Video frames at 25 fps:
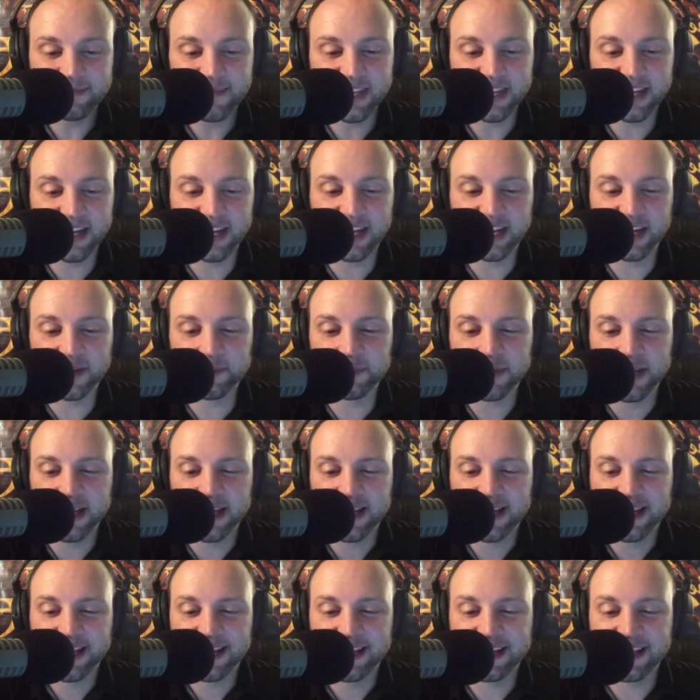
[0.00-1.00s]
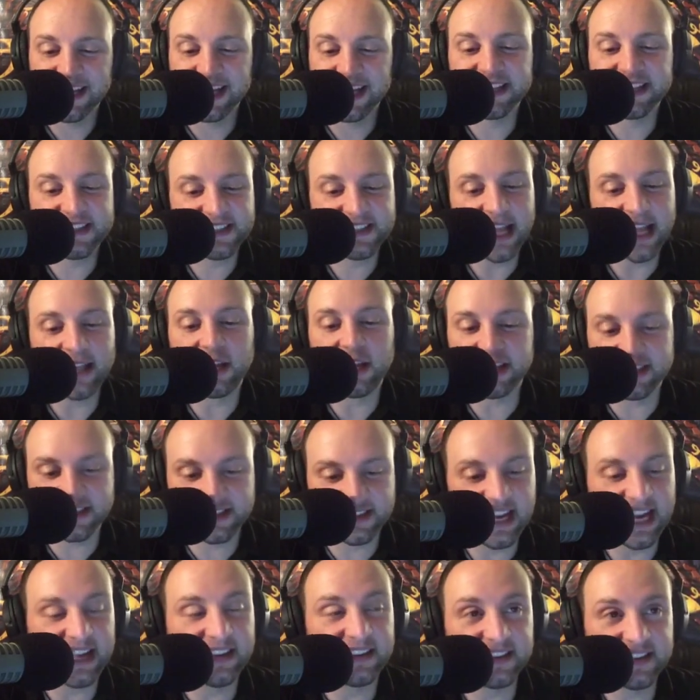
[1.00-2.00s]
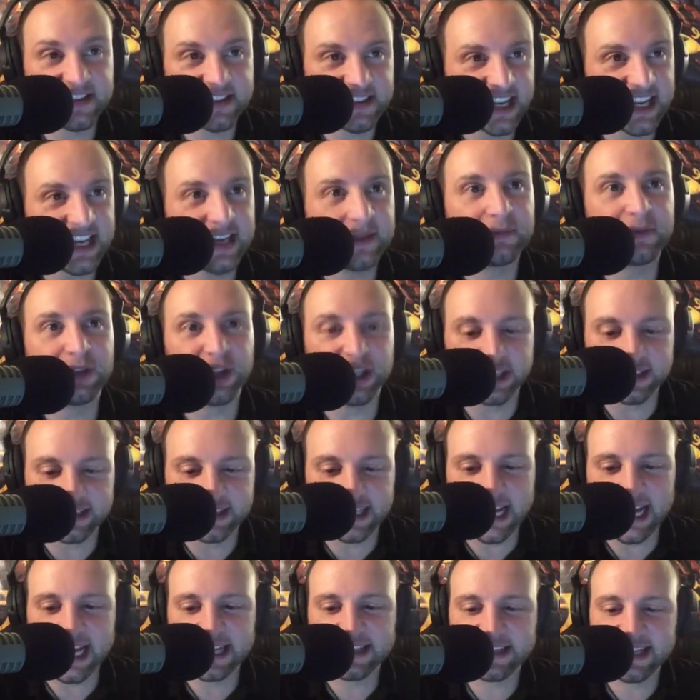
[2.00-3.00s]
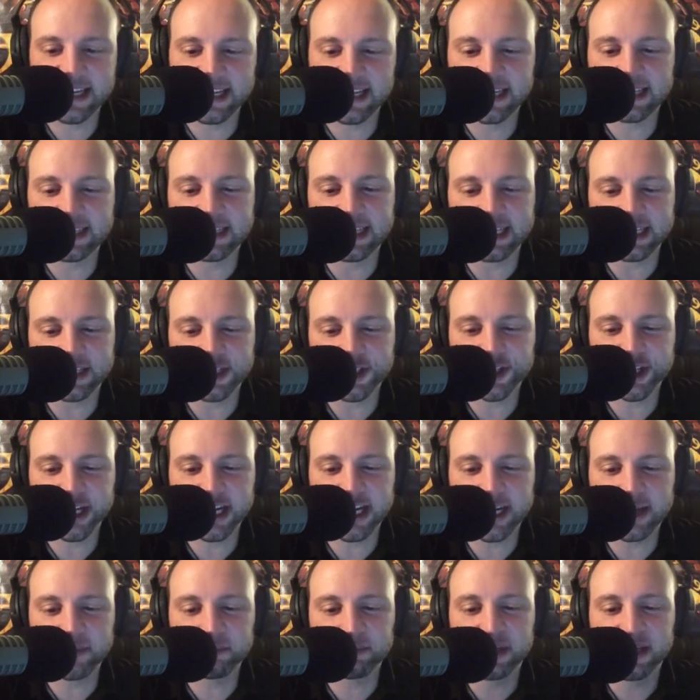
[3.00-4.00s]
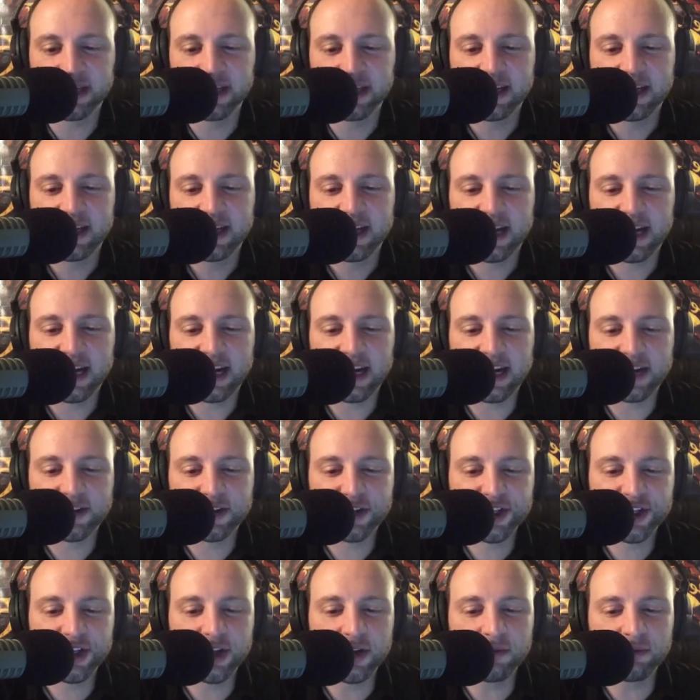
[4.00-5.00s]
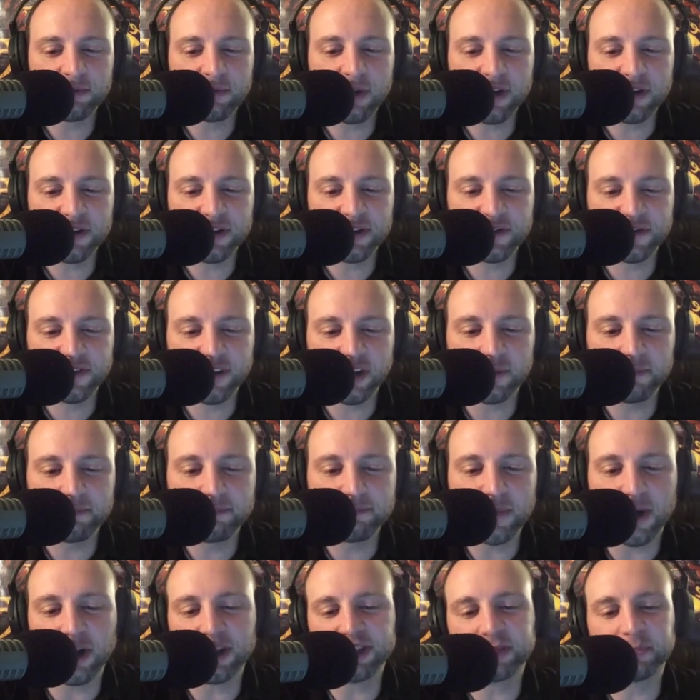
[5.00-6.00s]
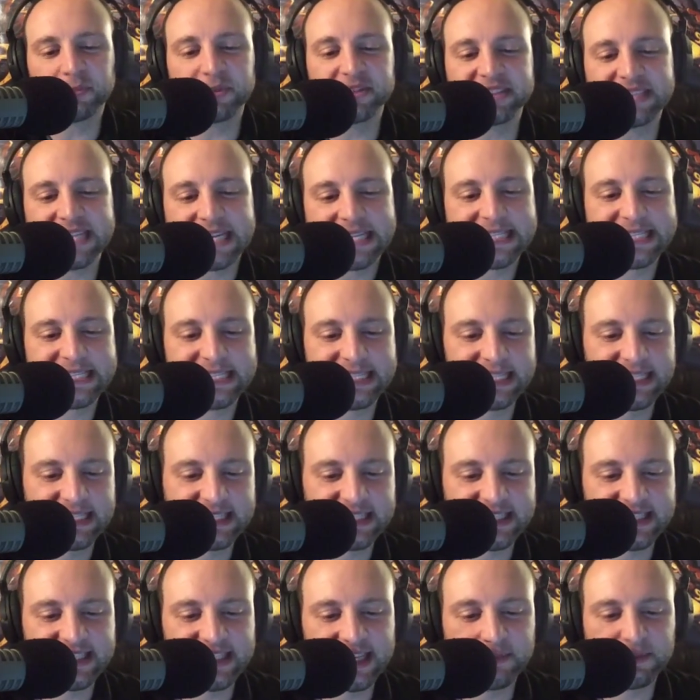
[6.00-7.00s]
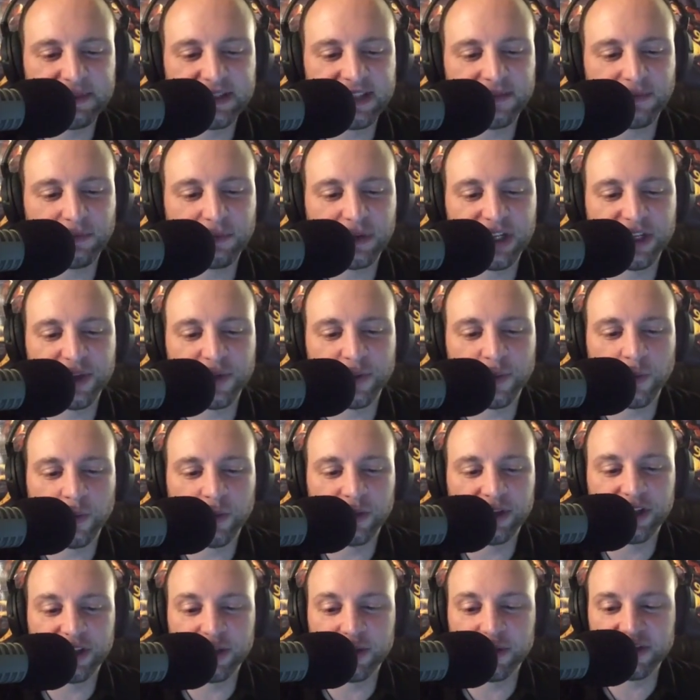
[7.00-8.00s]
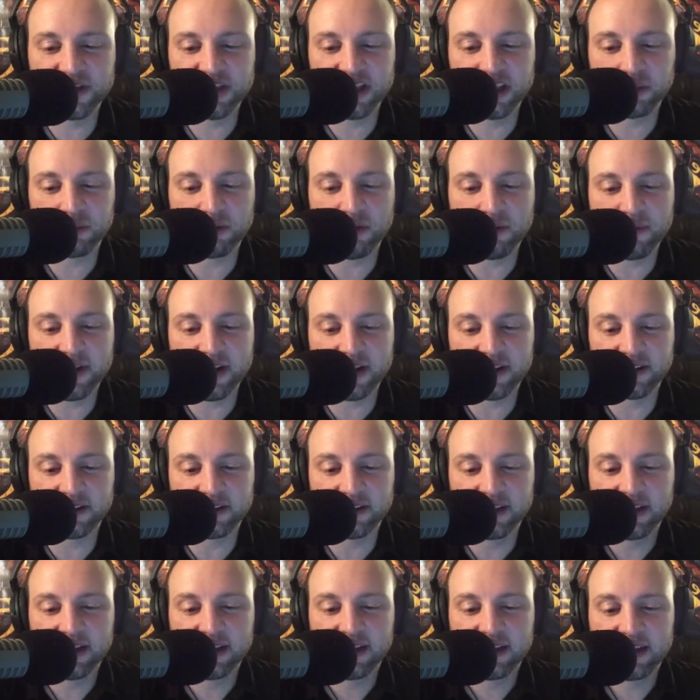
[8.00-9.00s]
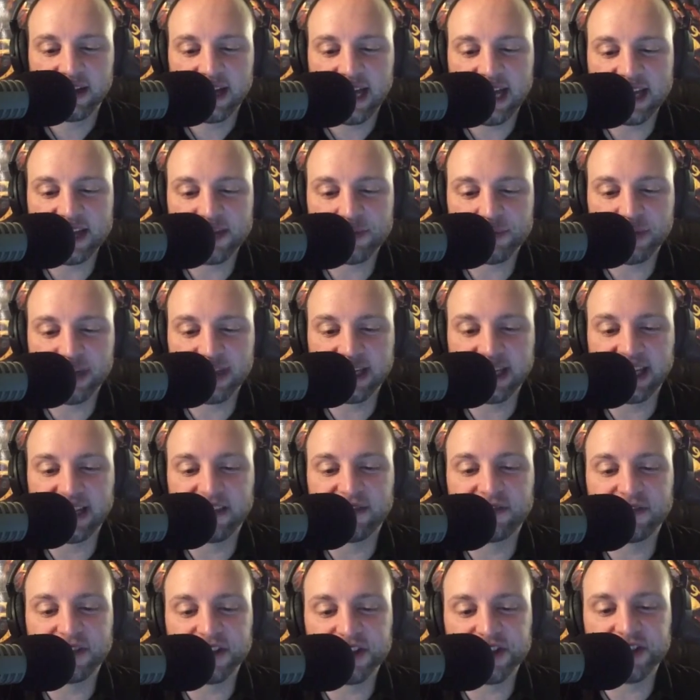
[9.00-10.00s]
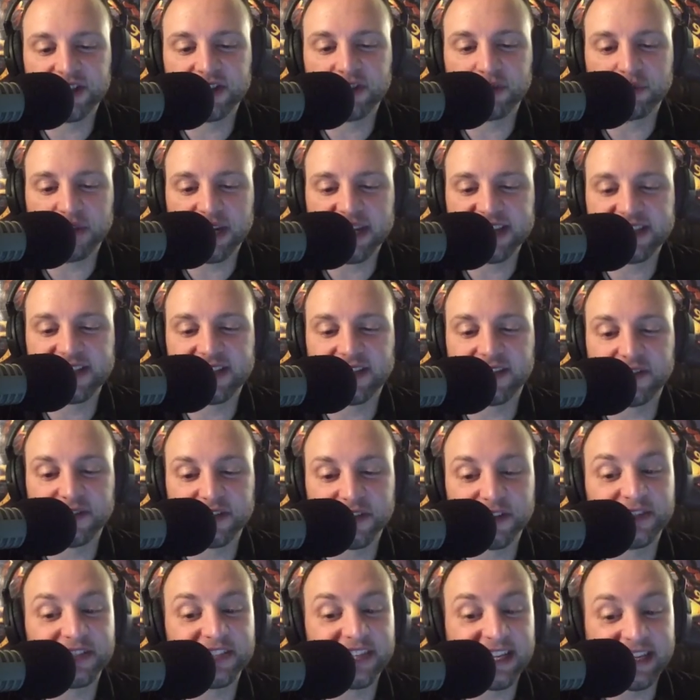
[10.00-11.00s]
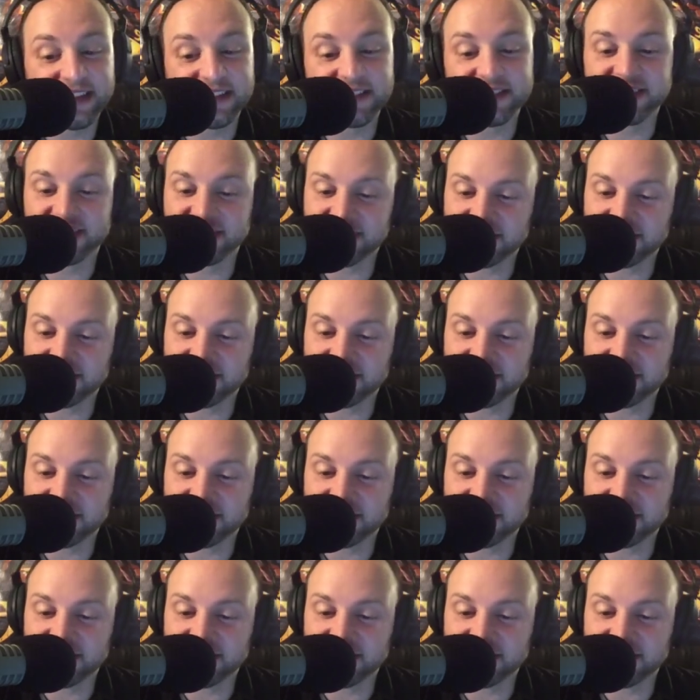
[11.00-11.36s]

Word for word: Um, Negan's dialogue is exactly the same. Look at that, taking it like a champ. Uh, the showrunners filmed multiple death scenes, snippets of which were used in the premiere as Rick envisioned the rest of their deaths.